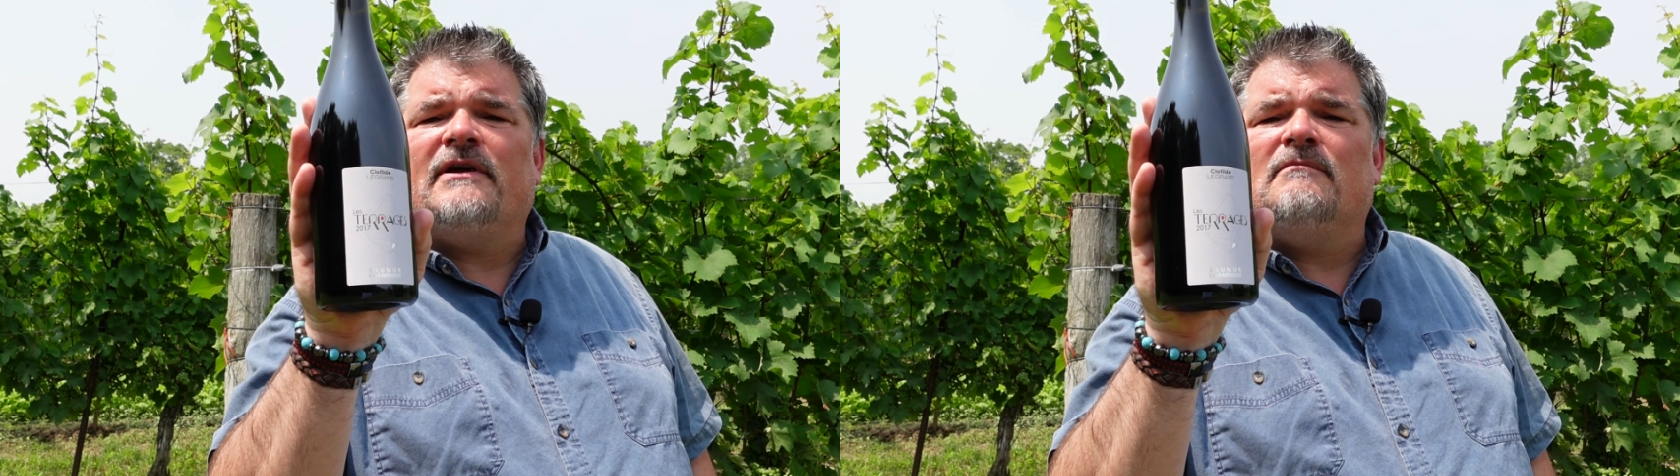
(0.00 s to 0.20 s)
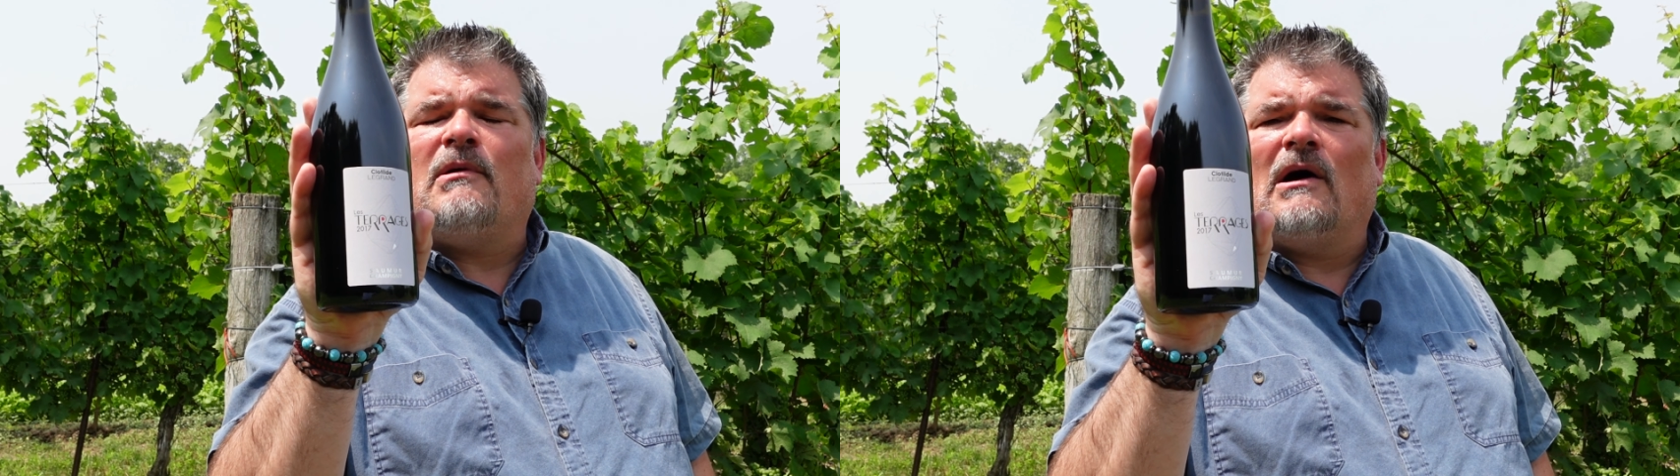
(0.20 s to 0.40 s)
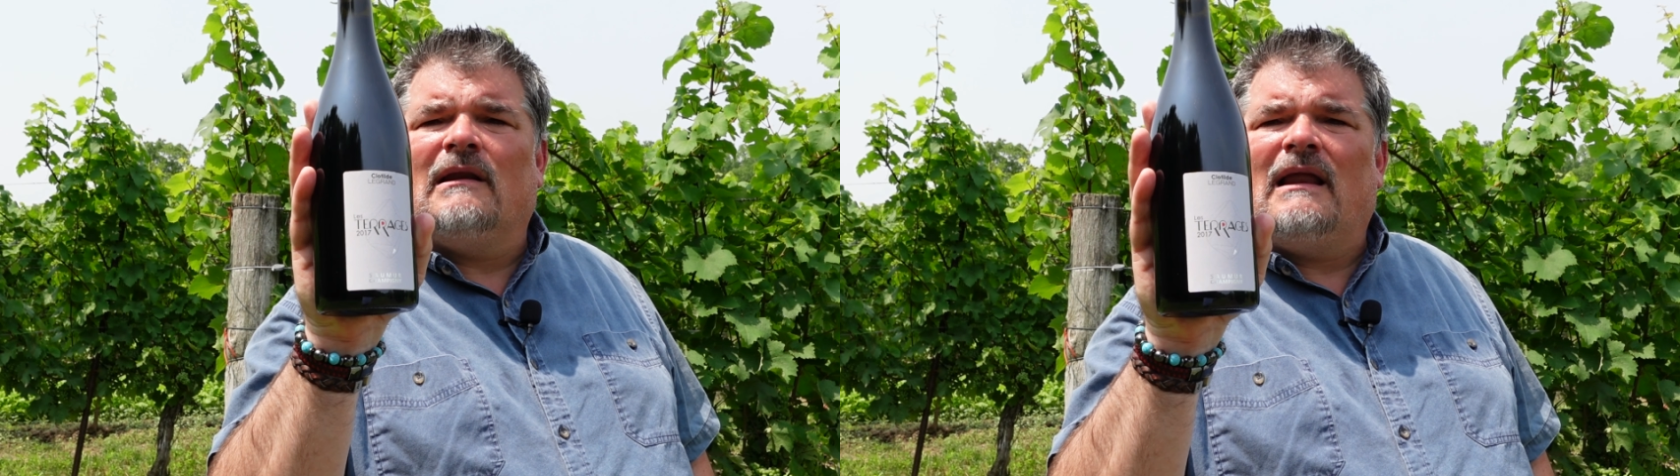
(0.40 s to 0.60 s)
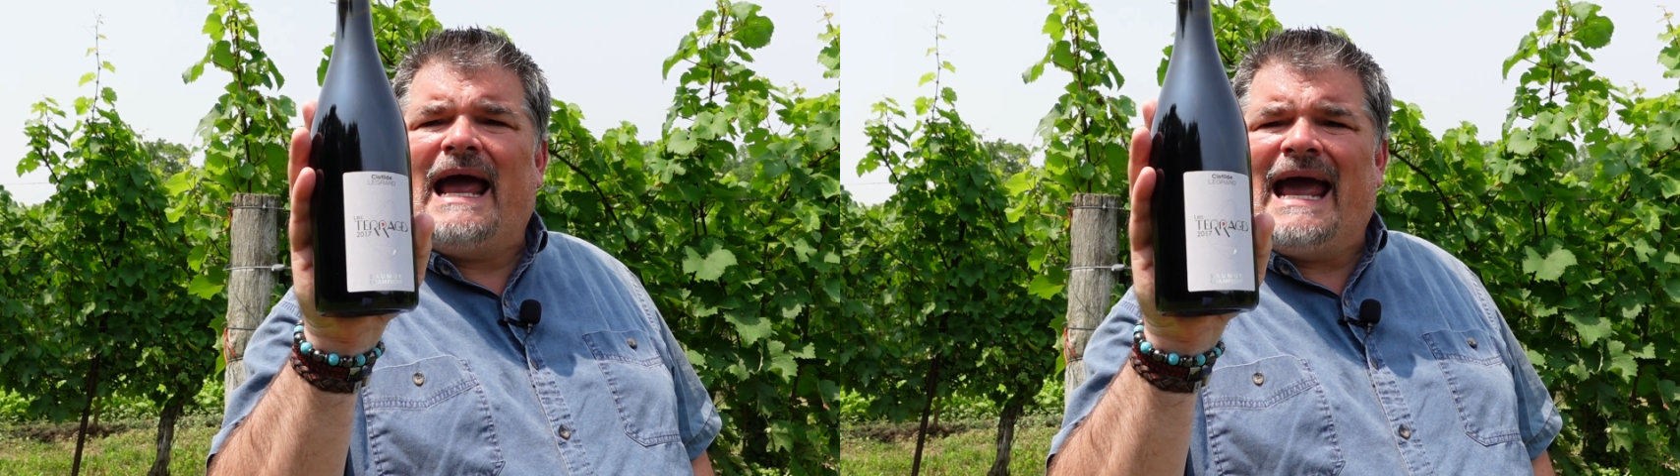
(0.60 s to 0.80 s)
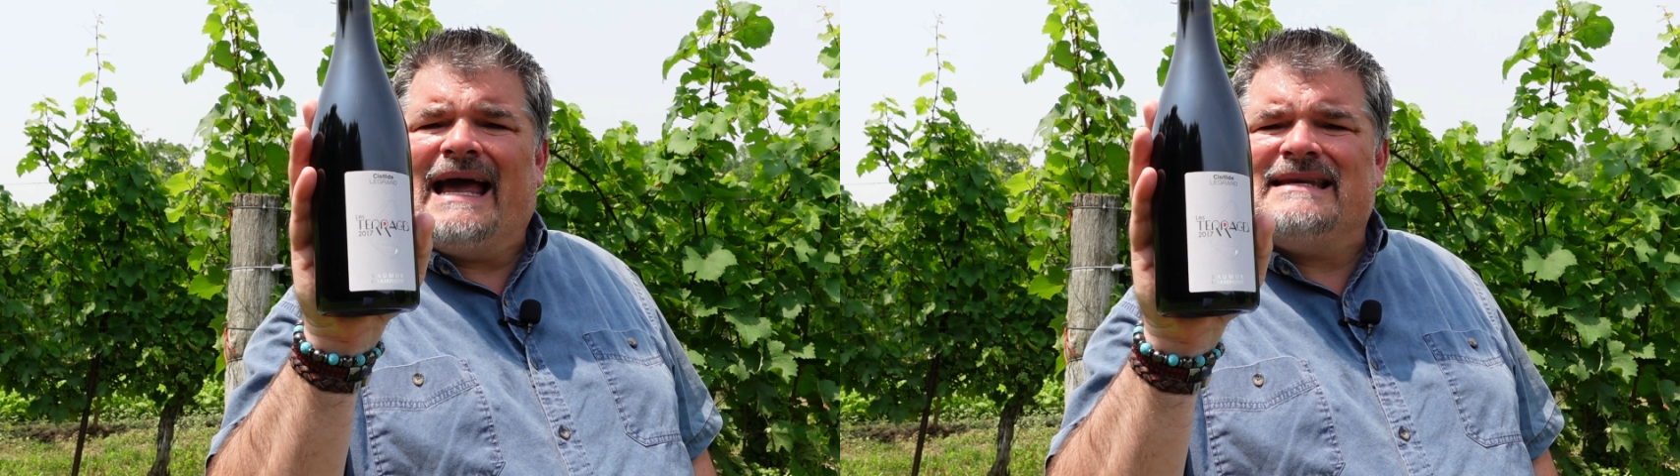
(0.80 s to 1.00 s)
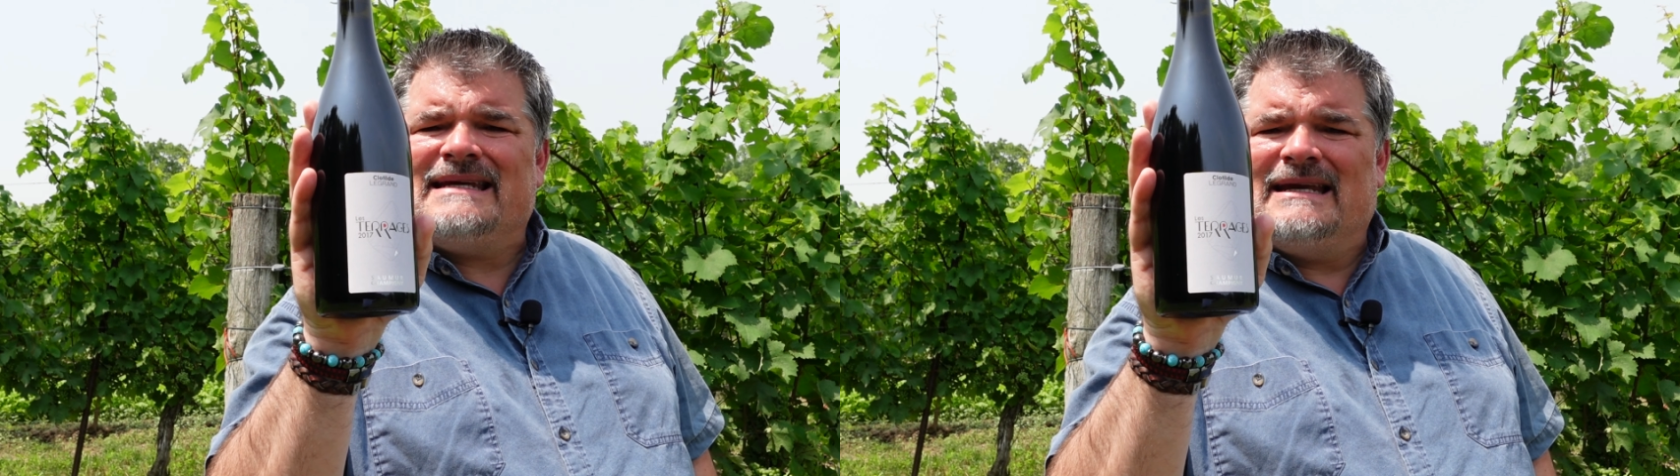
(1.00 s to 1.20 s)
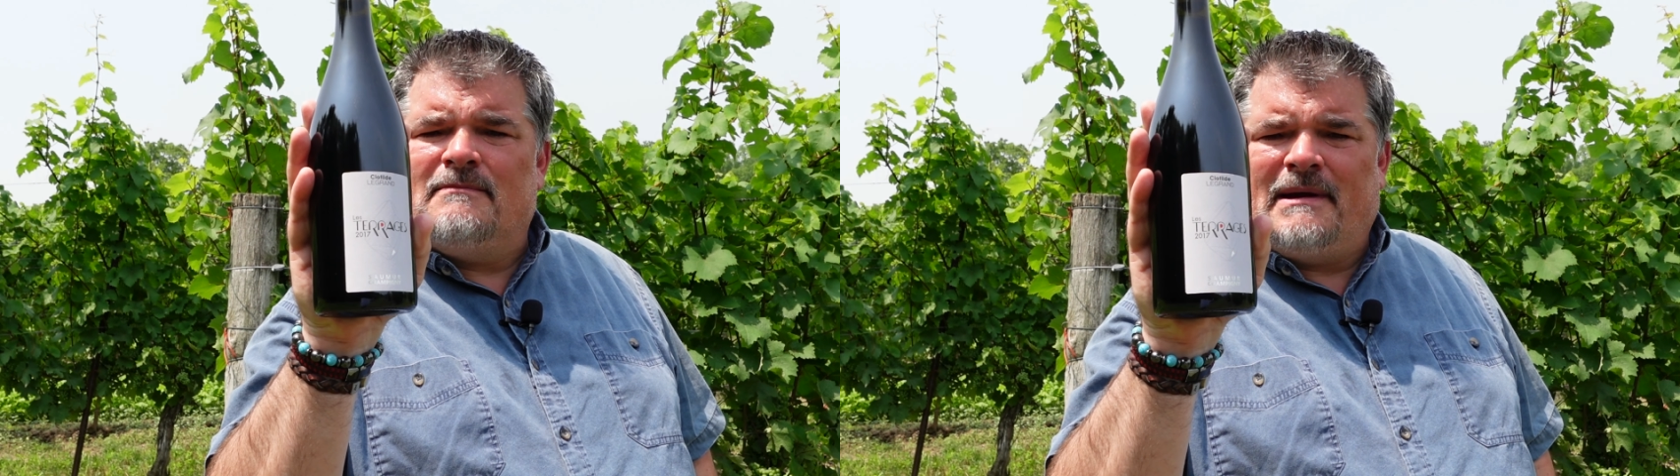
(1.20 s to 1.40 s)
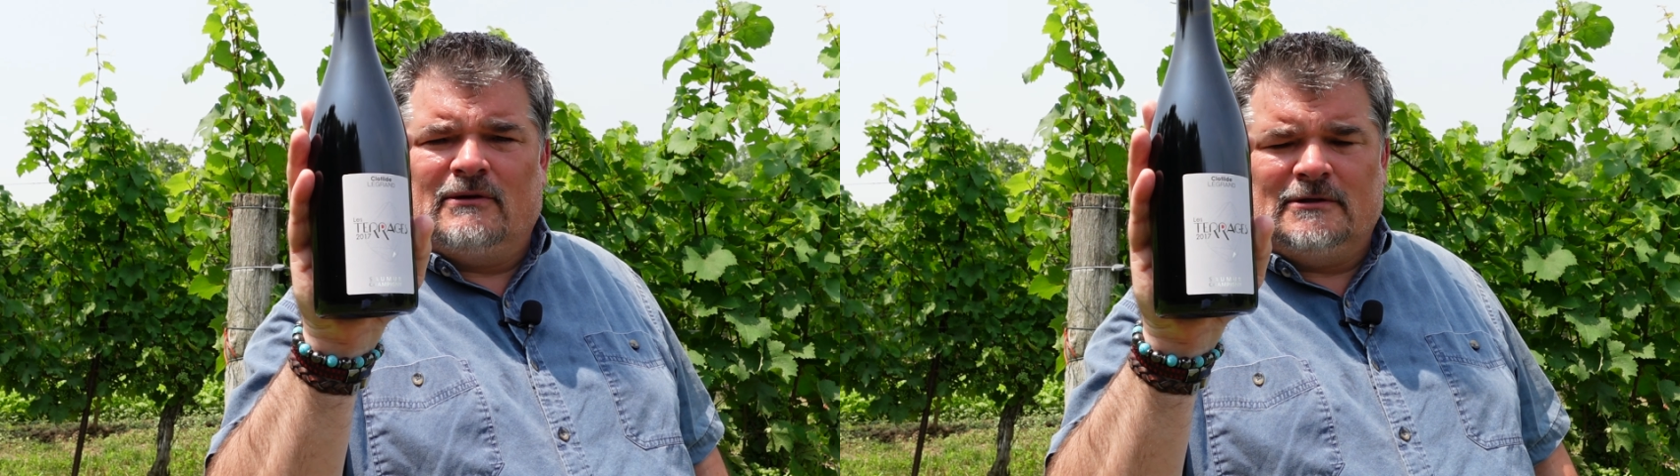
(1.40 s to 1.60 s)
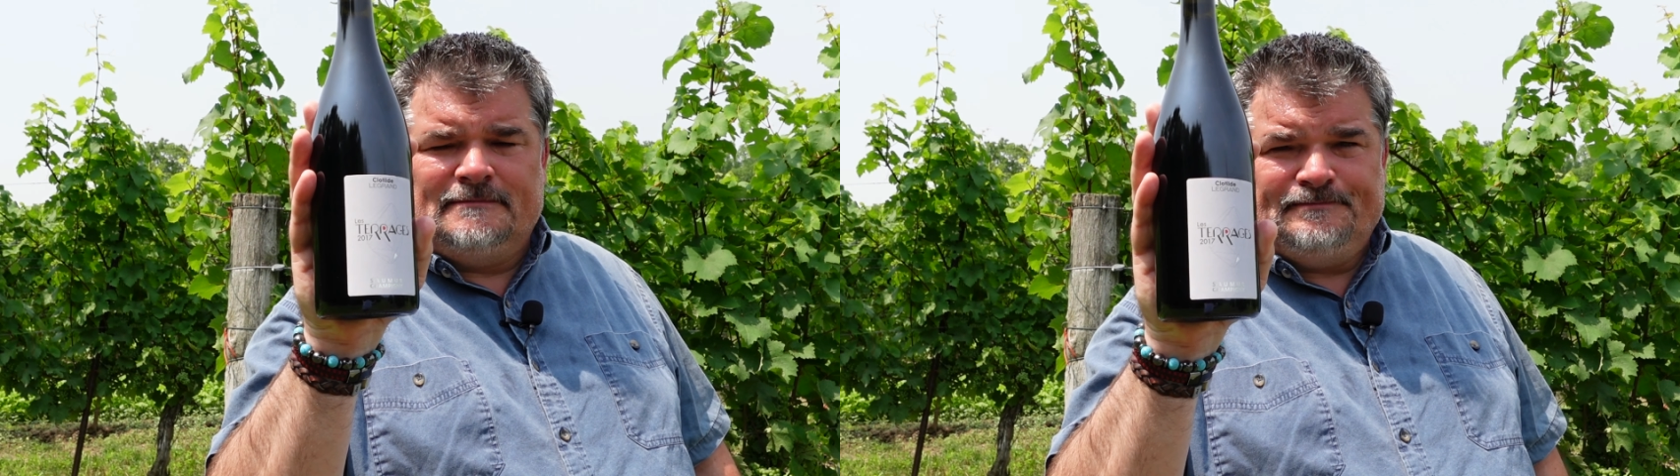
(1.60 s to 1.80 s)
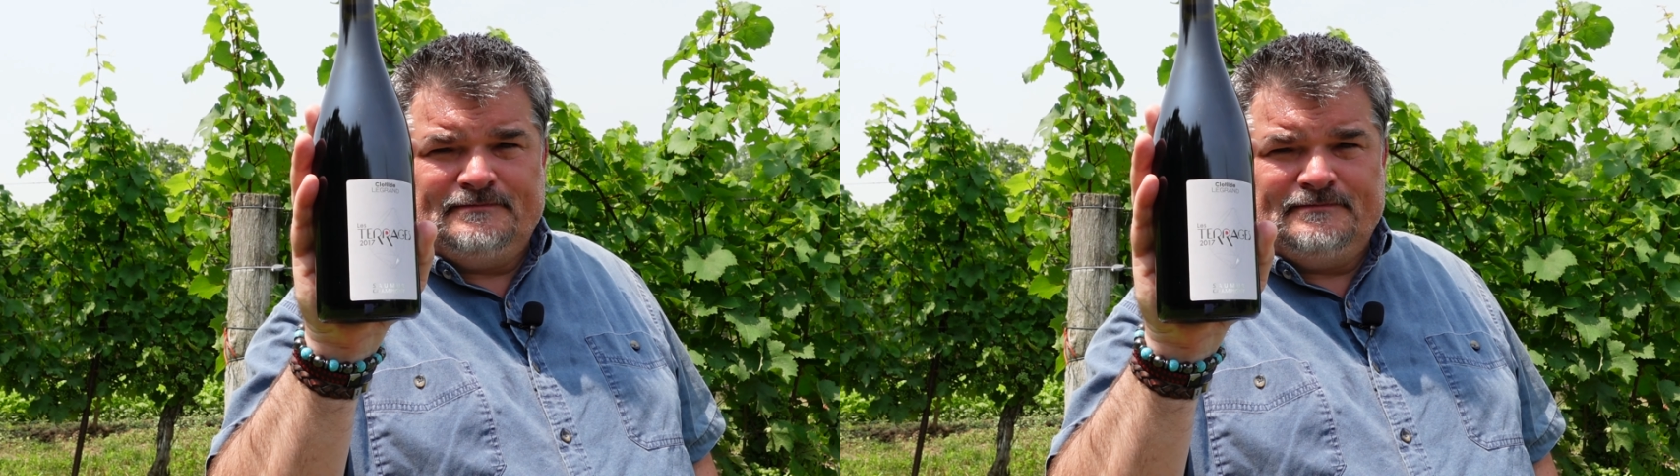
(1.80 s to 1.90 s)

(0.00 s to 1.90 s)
in bottle and in barrel.